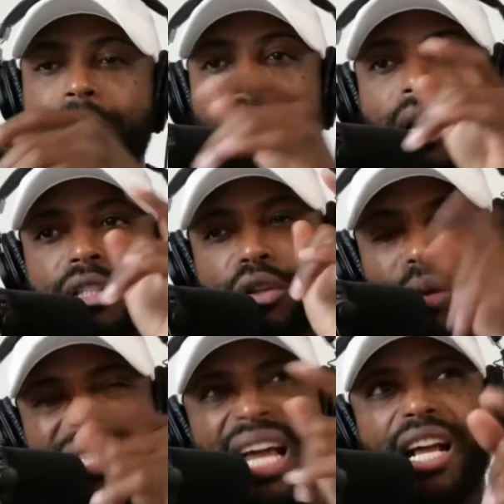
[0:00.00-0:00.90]
So if we
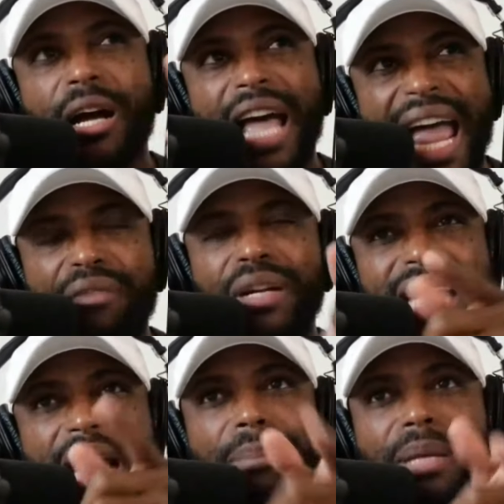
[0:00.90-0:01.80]
take a everyday
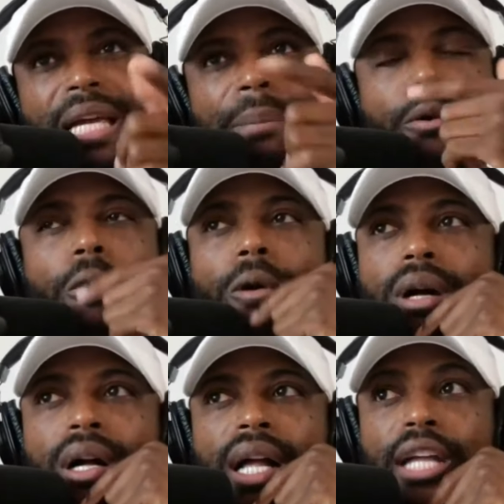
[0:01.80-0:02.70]
people
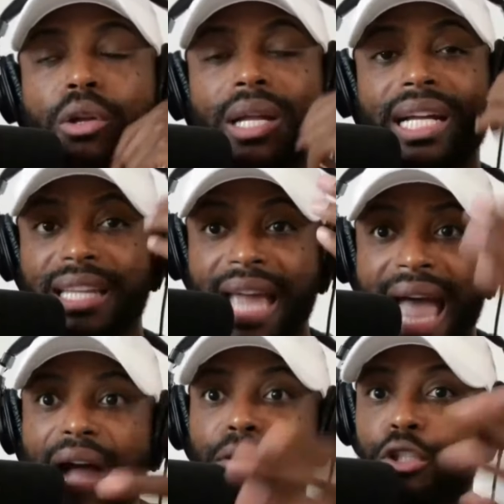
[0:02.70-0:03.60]
and you look at the
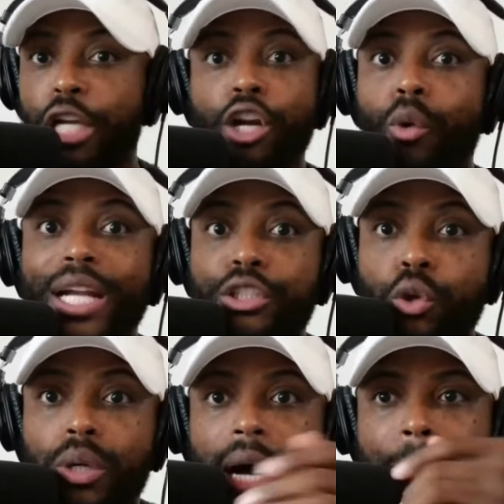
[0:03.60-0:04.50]
average interracial
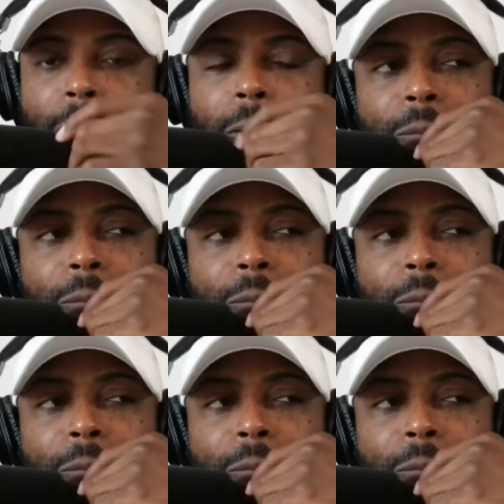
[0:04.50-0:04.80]
couple,